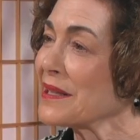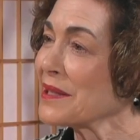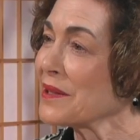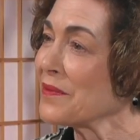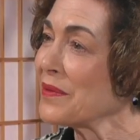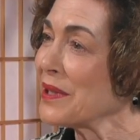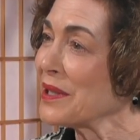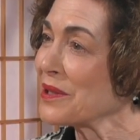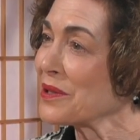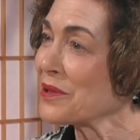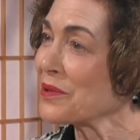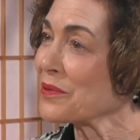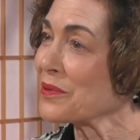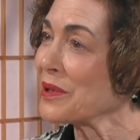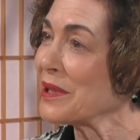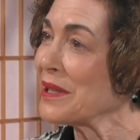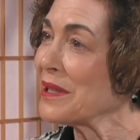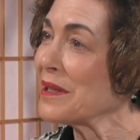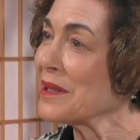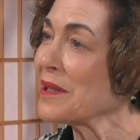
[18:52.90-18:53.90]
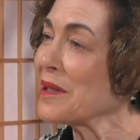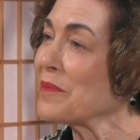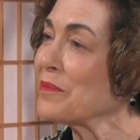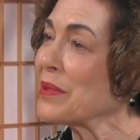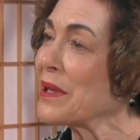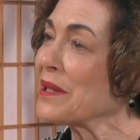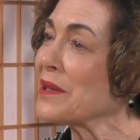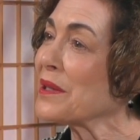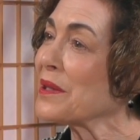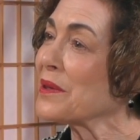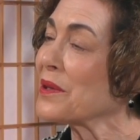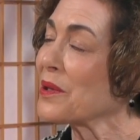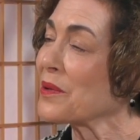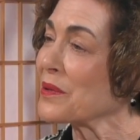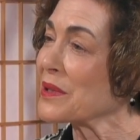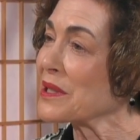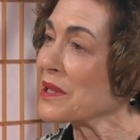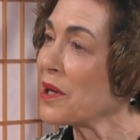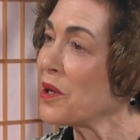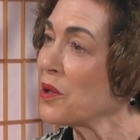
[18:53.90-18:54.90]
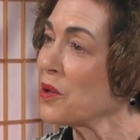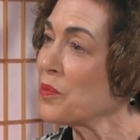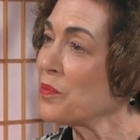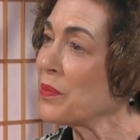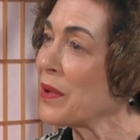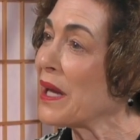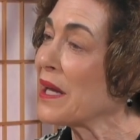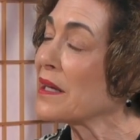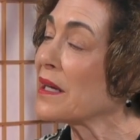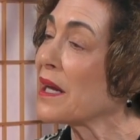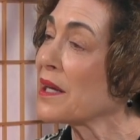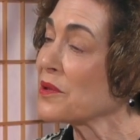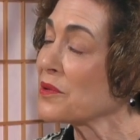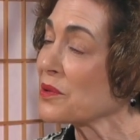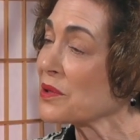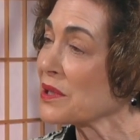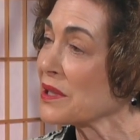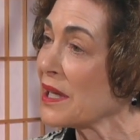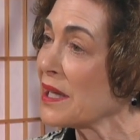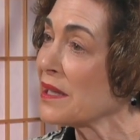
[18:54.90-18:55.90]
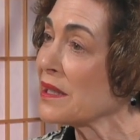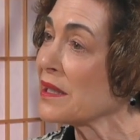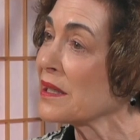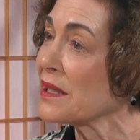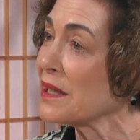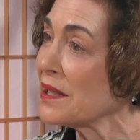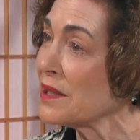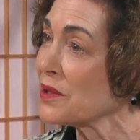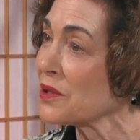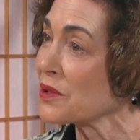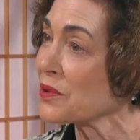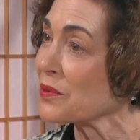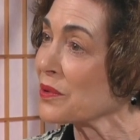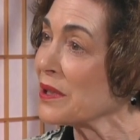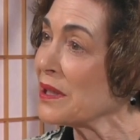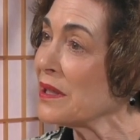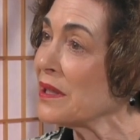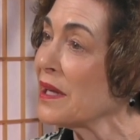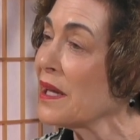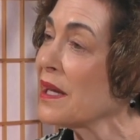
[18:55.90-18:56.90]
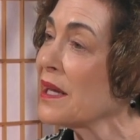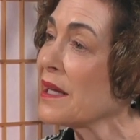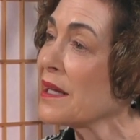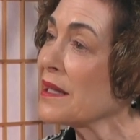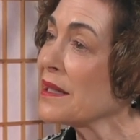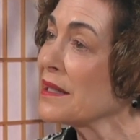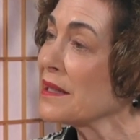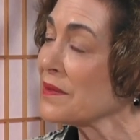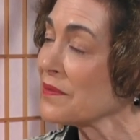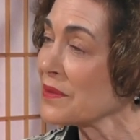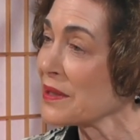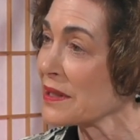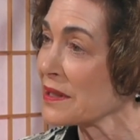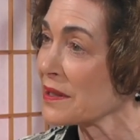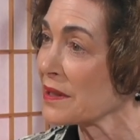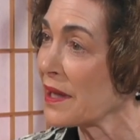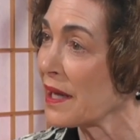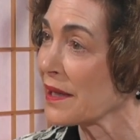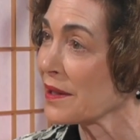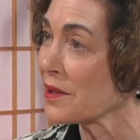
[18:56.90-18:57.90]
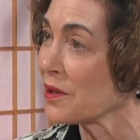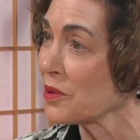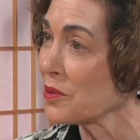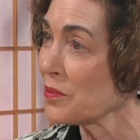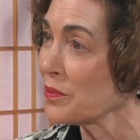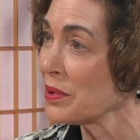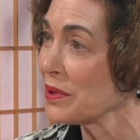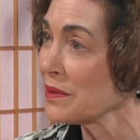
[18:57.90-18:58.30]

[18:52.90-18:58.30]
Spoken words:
of history, but that there is hope, and understanding history gives us that hope.